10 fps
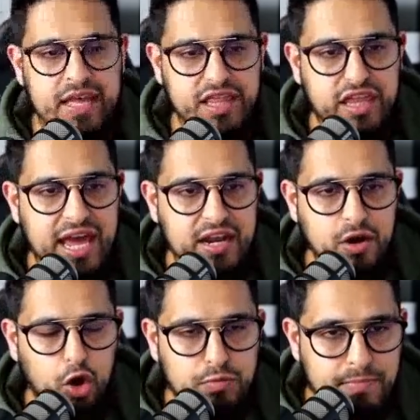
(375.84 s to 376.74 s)
Then
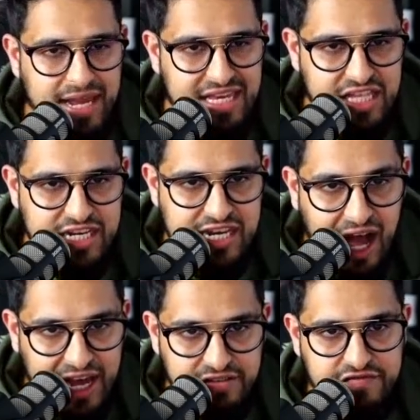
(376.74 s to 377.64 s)
on May the
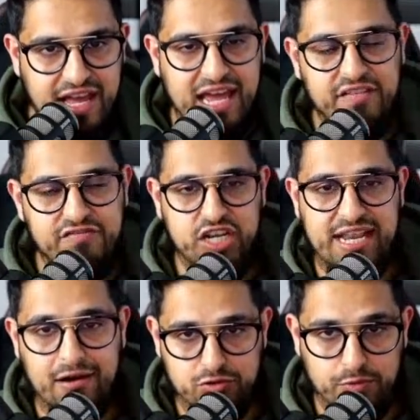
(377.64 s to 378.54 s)
9th, LFG
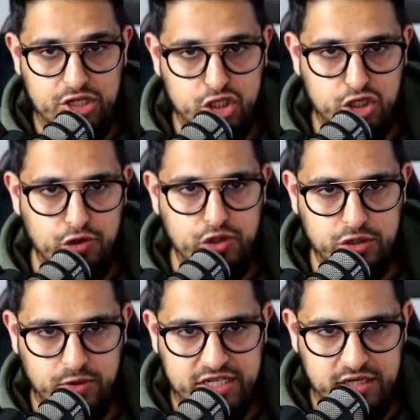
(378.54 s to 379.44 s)
announced what we just showed you on
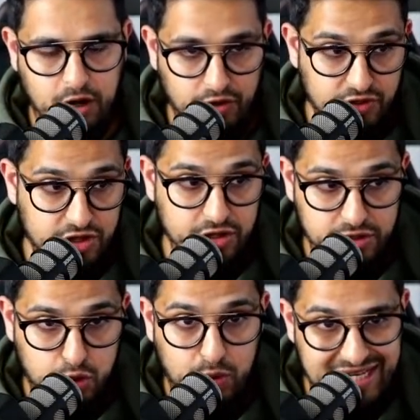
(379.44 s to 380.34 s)
Twitter, on the
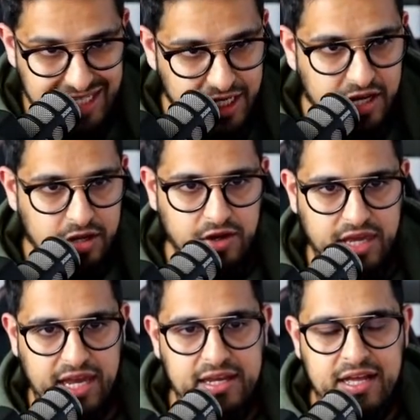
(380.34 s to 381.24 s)
tweet,
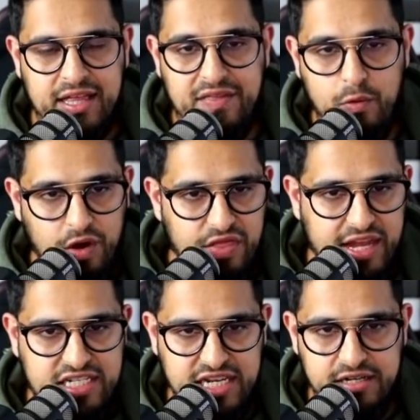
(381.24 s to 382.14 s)
okay? And then what they
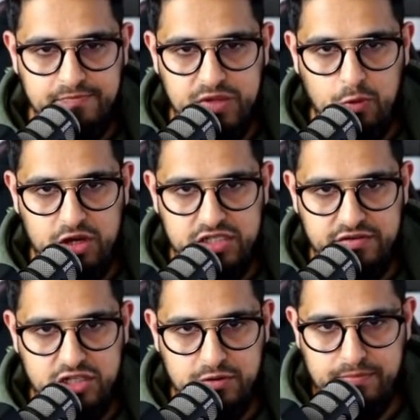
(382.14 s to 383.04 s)
did was
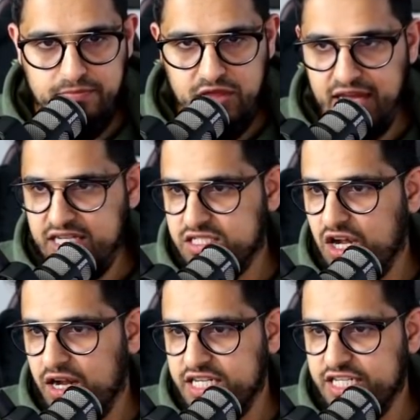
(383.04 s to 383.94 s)
to they
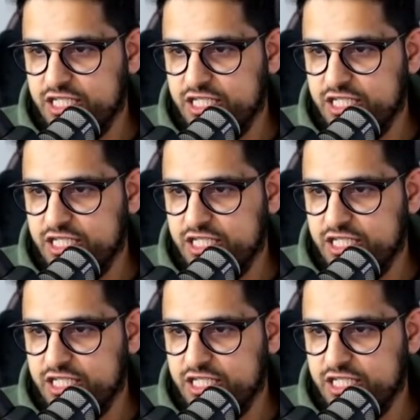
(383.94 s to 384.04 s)
started